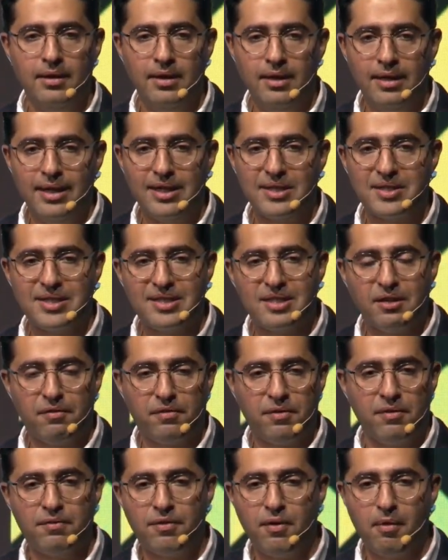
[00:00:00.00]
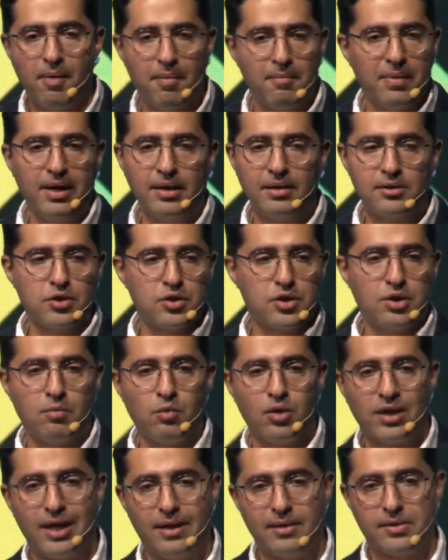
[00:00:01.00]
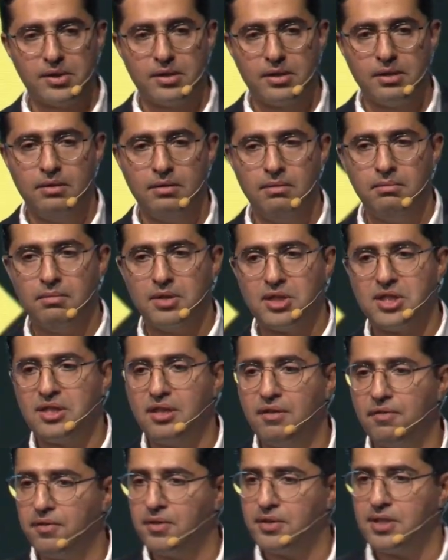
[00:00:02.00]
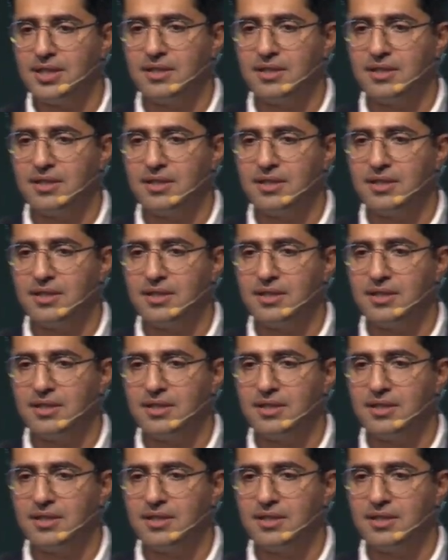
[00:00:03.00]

It's different from Amin to someone else. It's different at